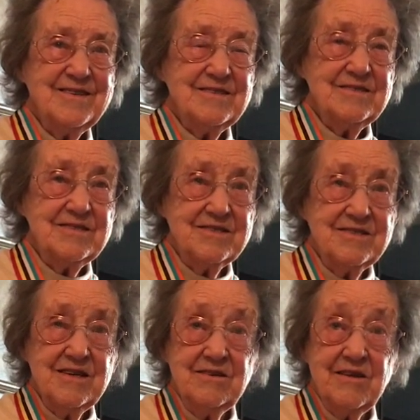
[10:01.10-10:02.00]
a
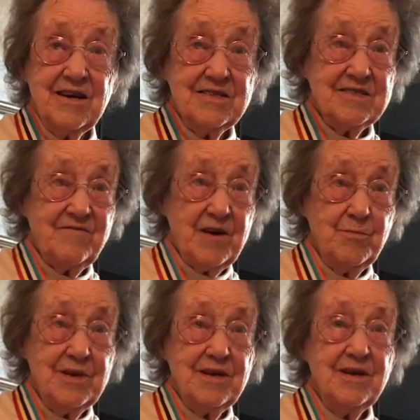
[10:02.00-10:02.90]
real nice
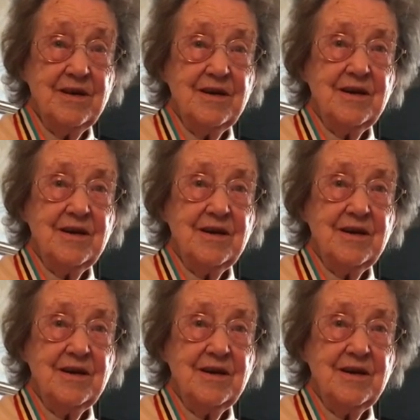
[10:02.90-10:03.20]
family.